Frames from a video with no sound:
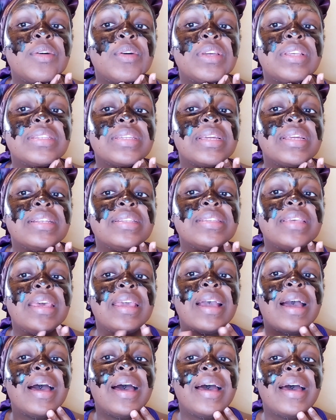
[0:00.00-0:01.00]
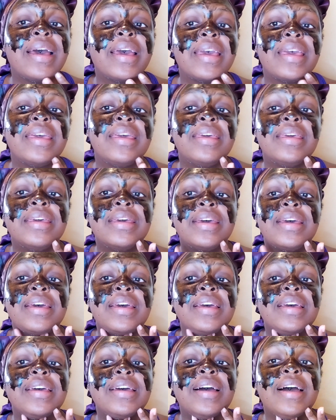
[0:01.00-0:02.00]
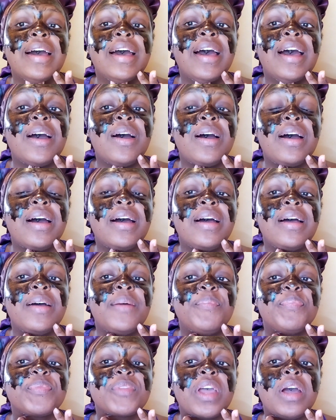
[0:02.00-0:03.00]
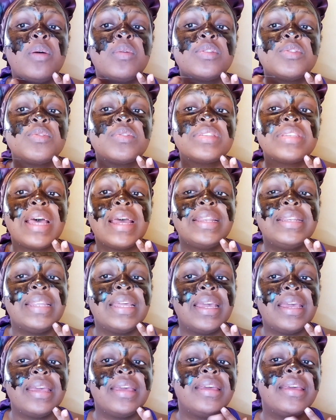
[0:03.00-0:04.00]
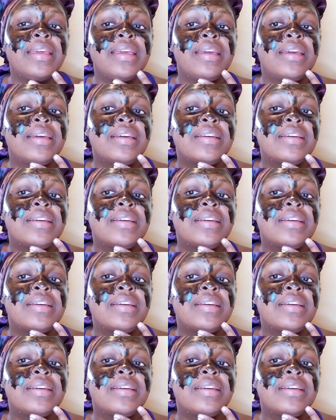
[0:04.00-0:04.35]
said, saying hi, how was your Sunday?